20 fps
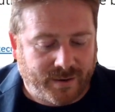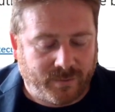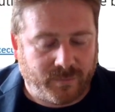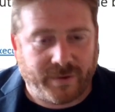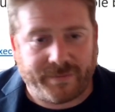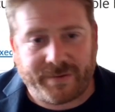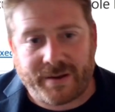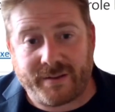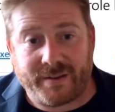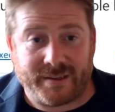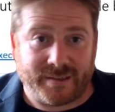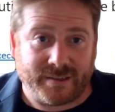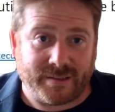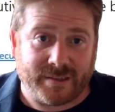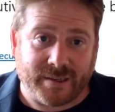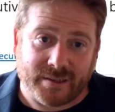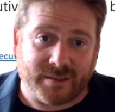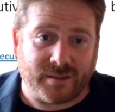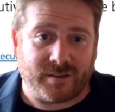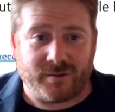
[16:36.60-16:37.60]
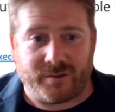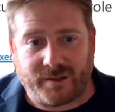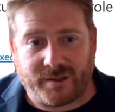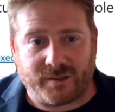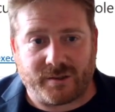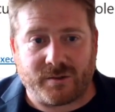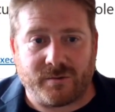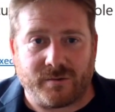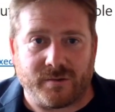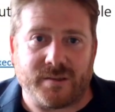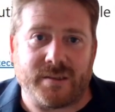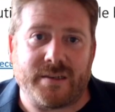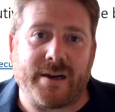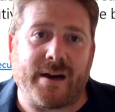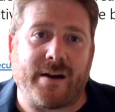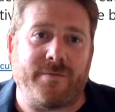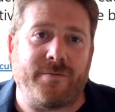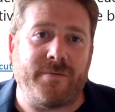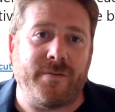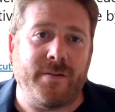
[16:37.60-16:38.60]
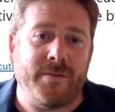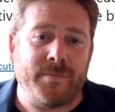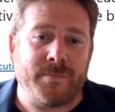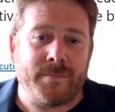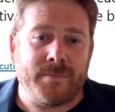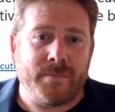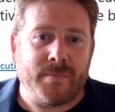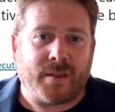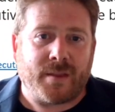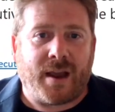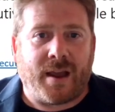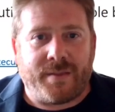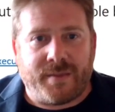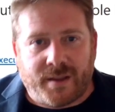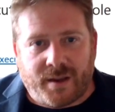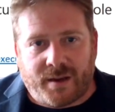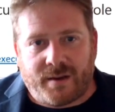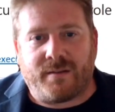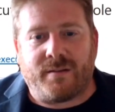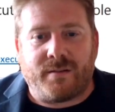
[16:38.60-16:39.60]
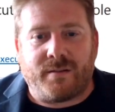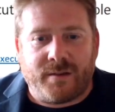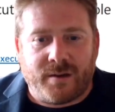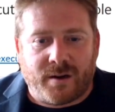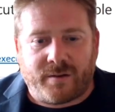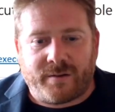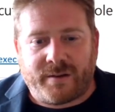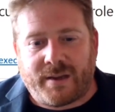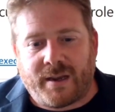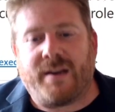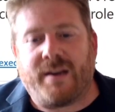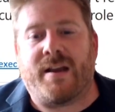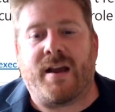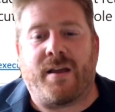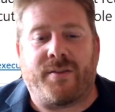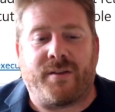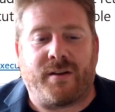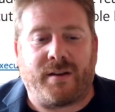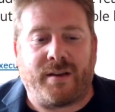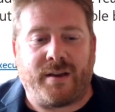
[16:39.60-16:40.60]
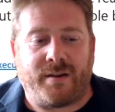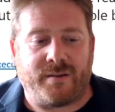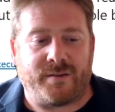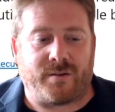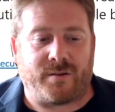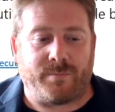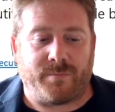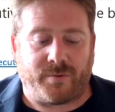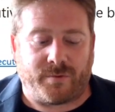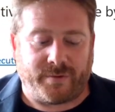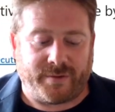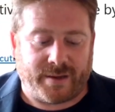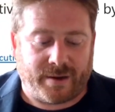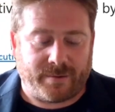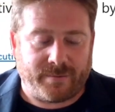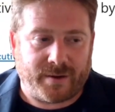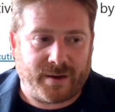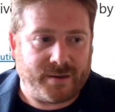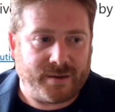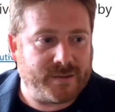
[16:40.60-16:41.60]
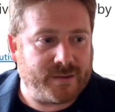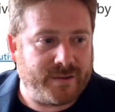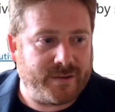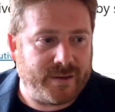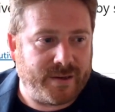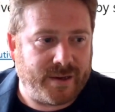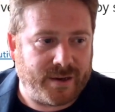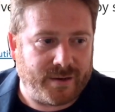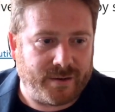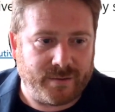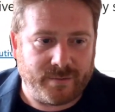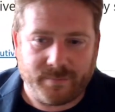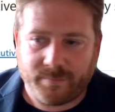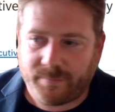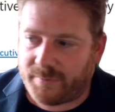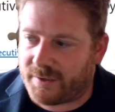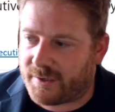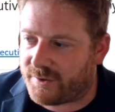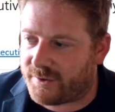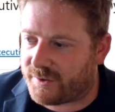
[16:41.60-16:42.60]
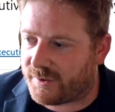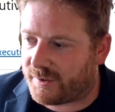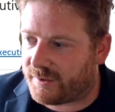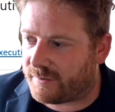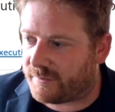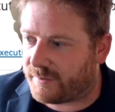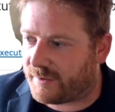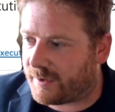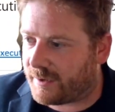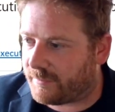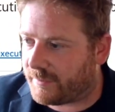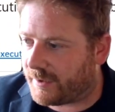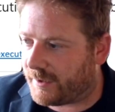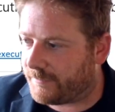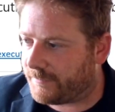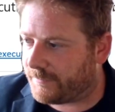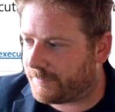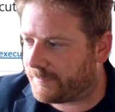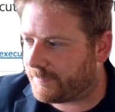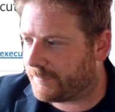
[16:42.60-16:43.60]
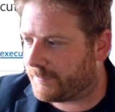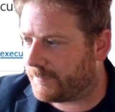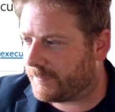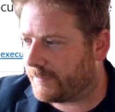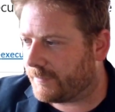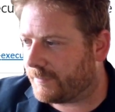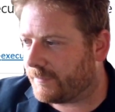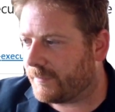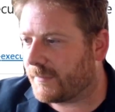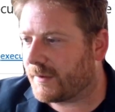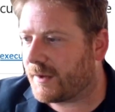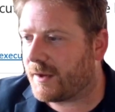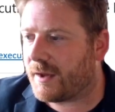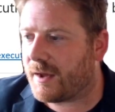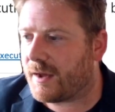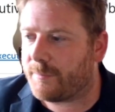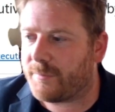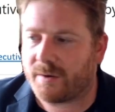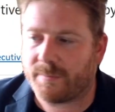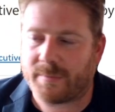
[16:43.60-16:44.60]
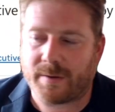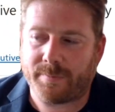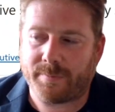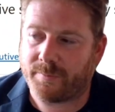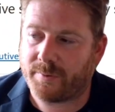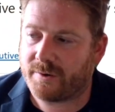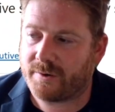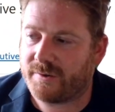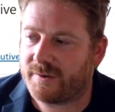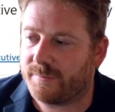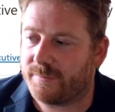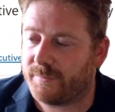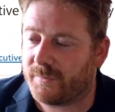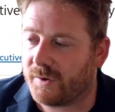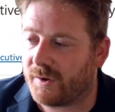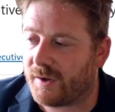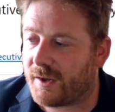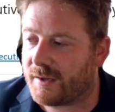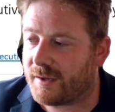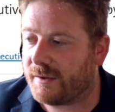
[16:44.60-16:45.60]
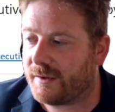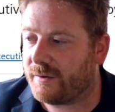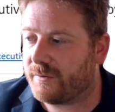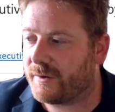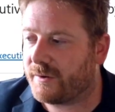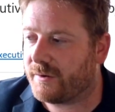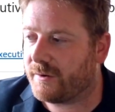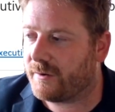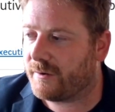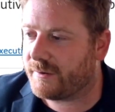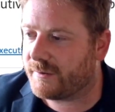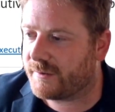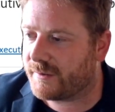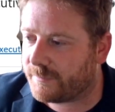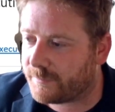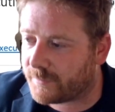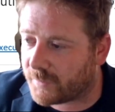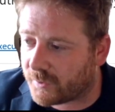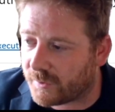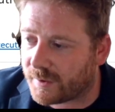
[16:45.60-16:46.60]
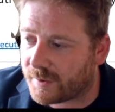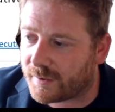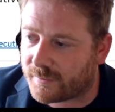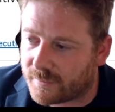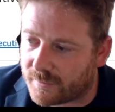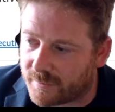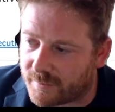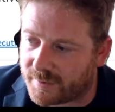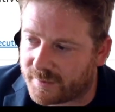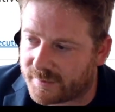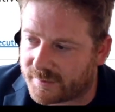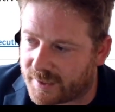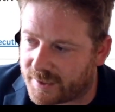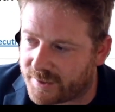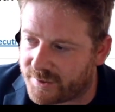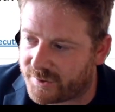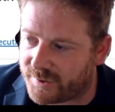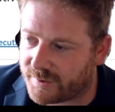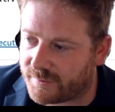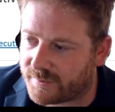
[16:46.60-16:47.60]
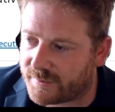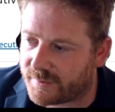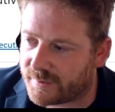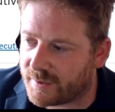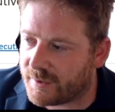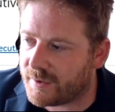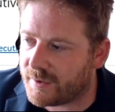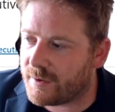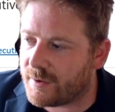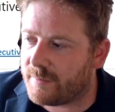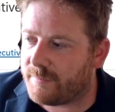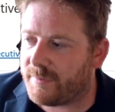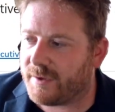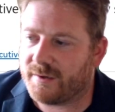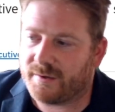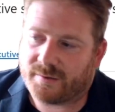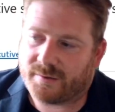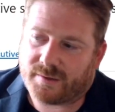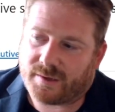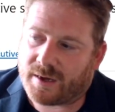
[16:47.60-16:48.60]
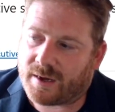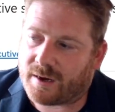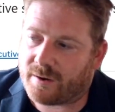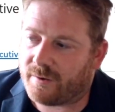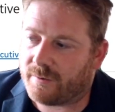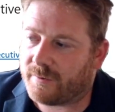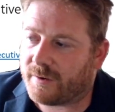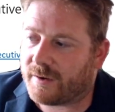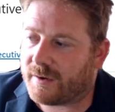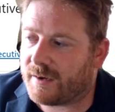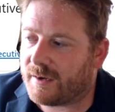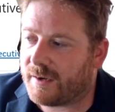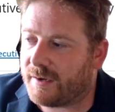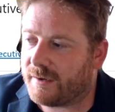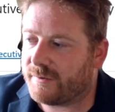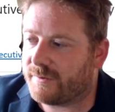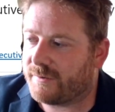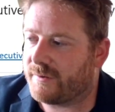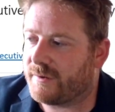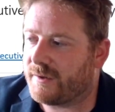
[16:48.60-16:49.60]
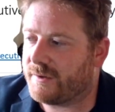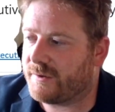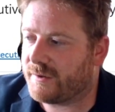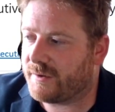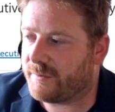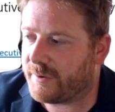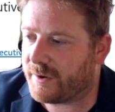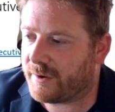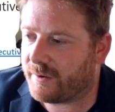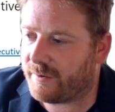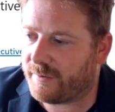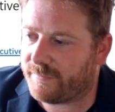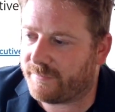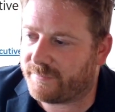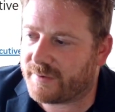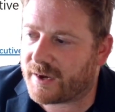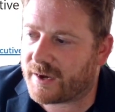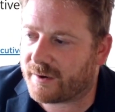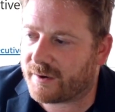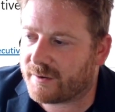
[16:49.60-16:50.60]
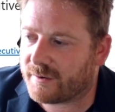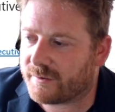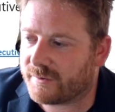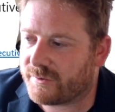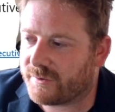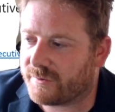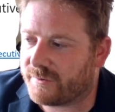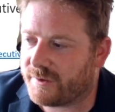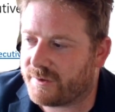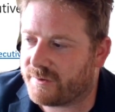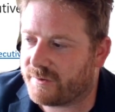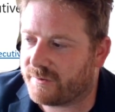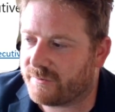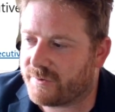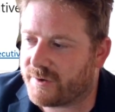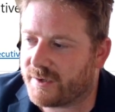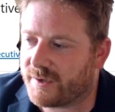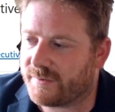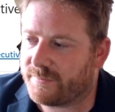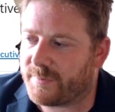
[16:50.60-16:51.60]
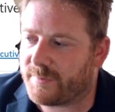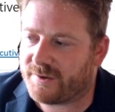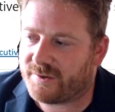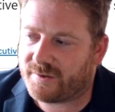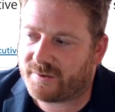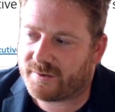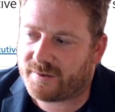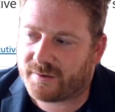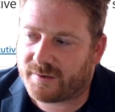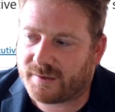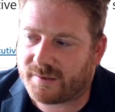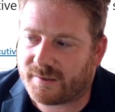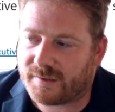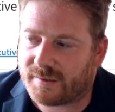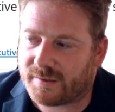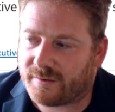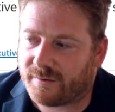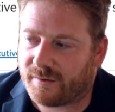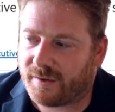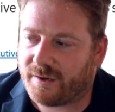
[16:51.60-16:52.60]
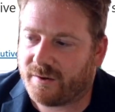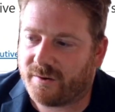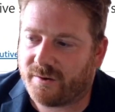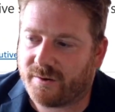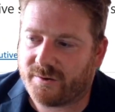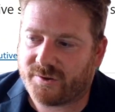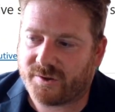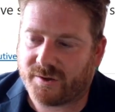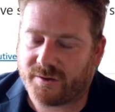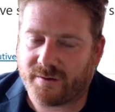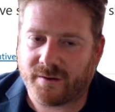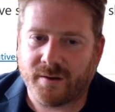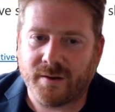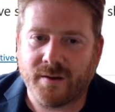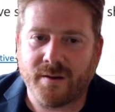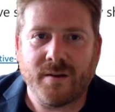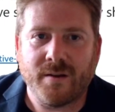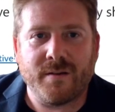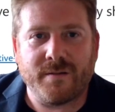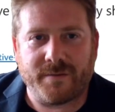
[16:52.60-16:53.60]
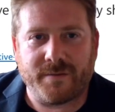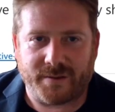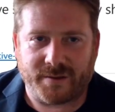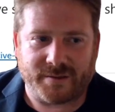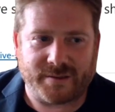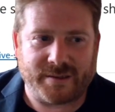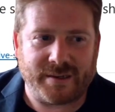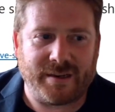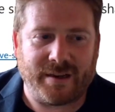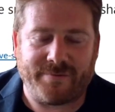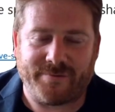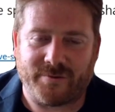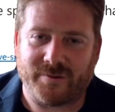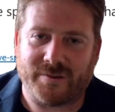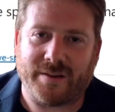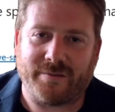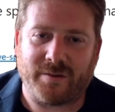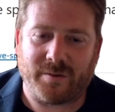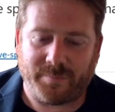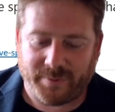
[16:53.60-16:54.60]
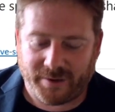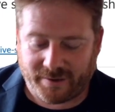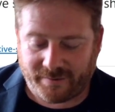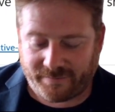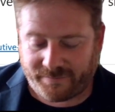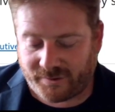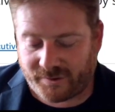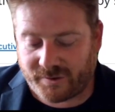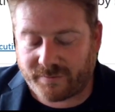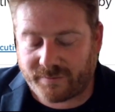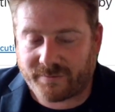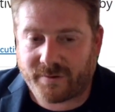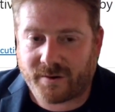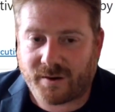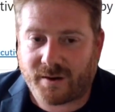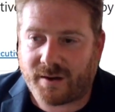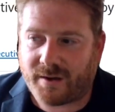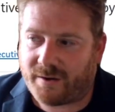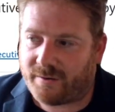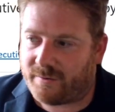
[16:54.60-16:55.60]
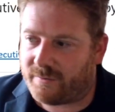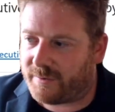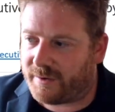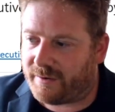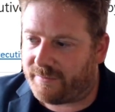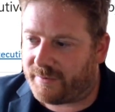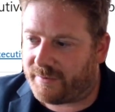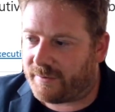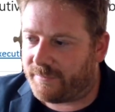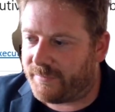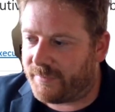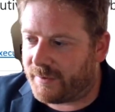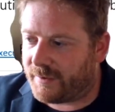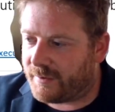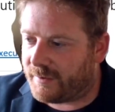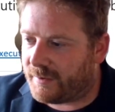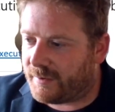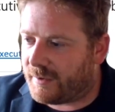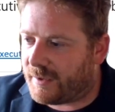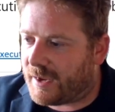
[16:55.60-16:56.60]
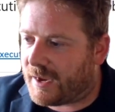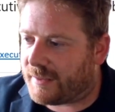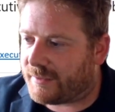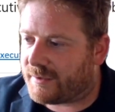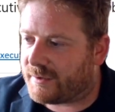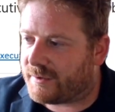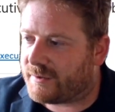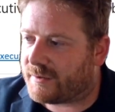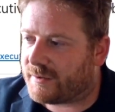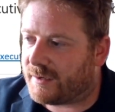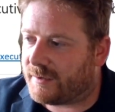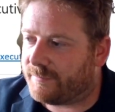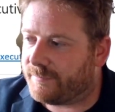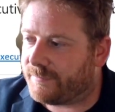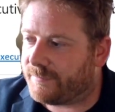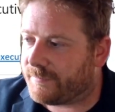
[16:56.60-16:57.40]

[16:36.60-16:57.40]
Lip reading: had these successes. Look at this cool stuff. And then, getting other leaders on board that way. So you can potentially do it that way. Bottom-up approach is more likely to occur in smaller organizations because the ROI and strategic imperative data culture or digital transformation is not necessarily urgent for the C levels. They've got bigger fish to fry or whatever at the time.